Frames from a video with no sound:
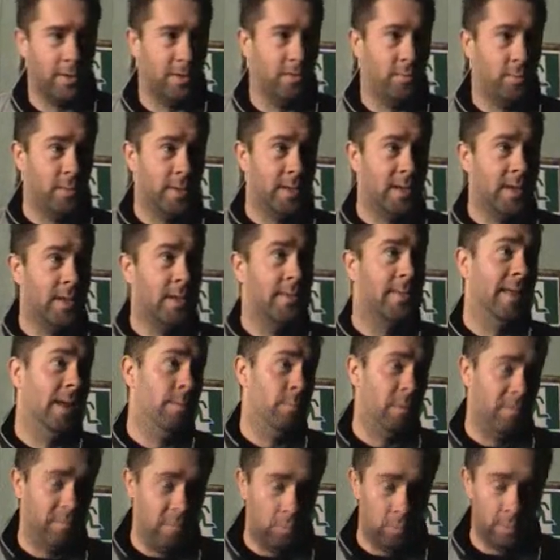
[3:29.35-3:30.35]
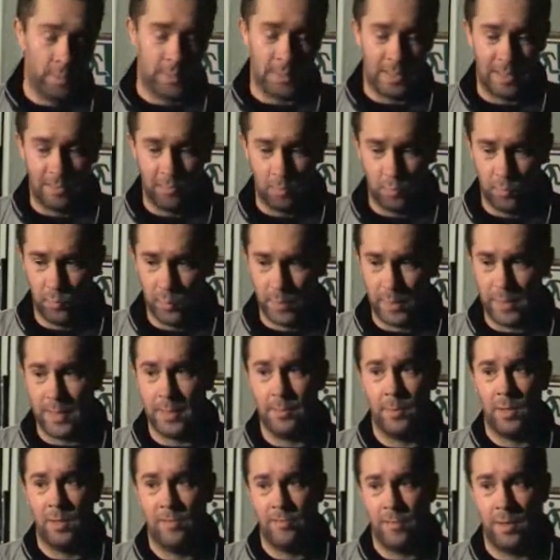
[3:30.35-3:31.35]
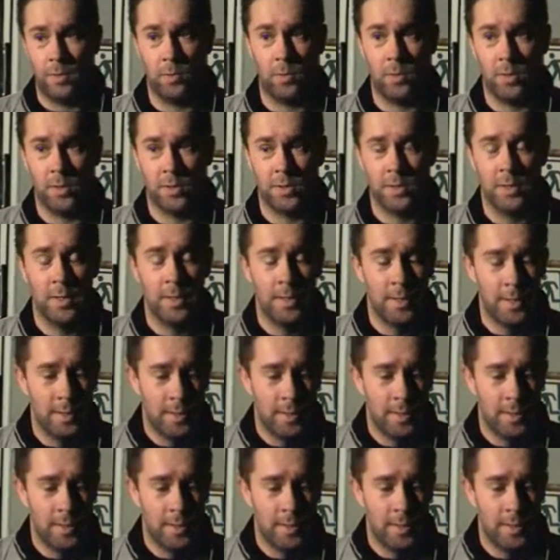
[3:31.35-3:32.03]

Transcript: and if we keep that performance level, if we keep our focus,